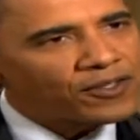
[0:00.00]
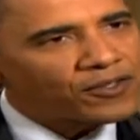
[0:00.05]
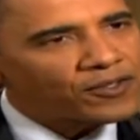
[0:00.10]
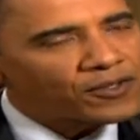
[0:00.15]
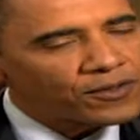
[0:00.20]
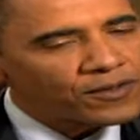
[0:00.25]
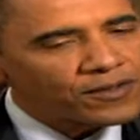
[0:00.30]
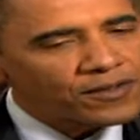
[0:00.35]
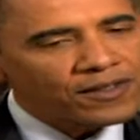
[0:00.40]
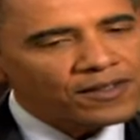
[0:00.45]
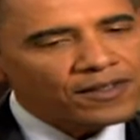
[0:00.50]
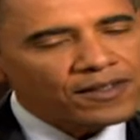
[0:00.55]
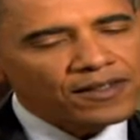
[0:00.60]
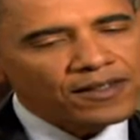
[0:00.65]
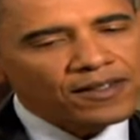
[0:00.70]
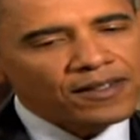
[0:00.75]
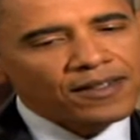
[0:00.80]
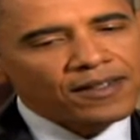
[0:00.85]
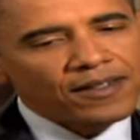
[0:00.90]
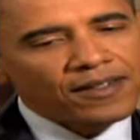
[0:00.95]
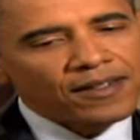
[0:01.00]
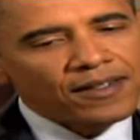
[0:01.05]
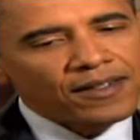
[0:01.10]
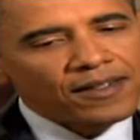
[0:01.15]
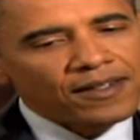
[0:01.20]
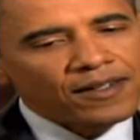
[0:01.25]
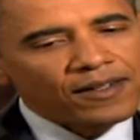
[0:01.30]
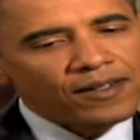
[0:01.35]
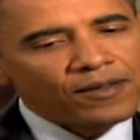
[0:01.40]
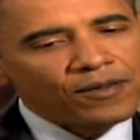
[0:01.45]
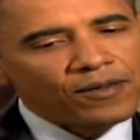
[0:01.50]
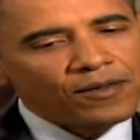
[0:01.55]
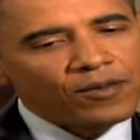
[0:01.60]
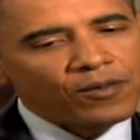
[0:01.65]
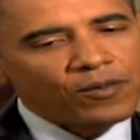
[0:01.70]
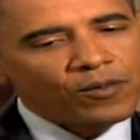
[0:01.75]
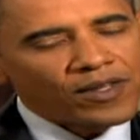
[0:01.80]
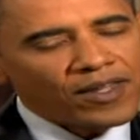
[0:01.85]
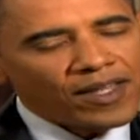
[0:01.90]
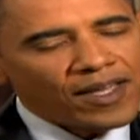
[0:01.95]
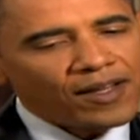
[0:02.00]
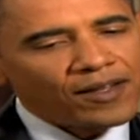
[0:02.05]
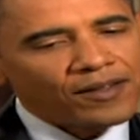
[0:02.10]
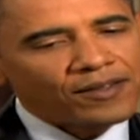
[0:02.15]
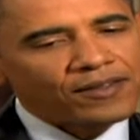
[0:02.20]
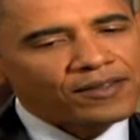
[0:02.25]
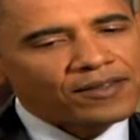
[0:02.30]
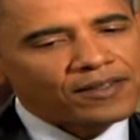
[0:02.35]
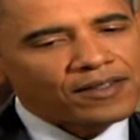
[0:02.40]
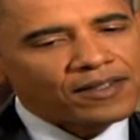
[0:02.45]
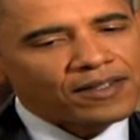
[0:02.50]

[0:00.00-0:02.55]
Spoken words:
issues, without